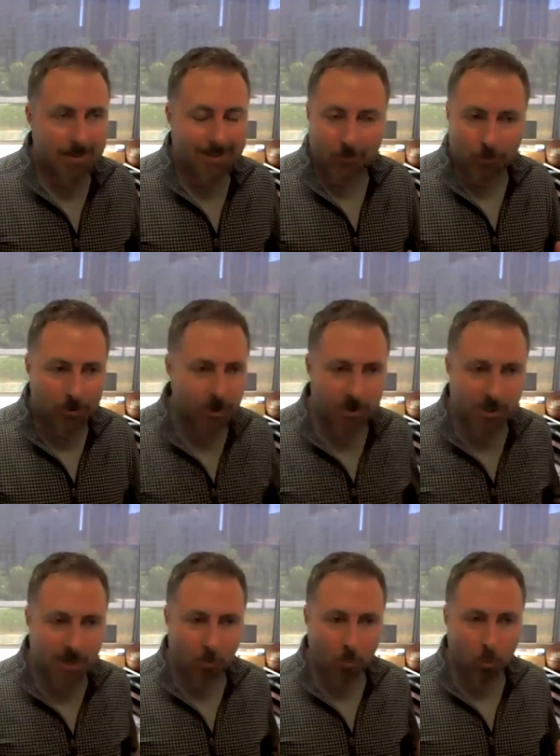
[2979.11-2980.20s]
Like, we're just
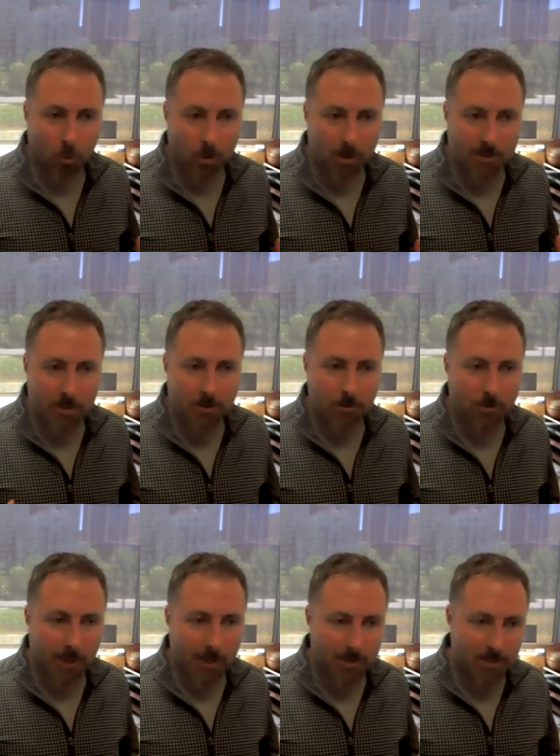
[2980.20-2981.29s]
not willing to do that.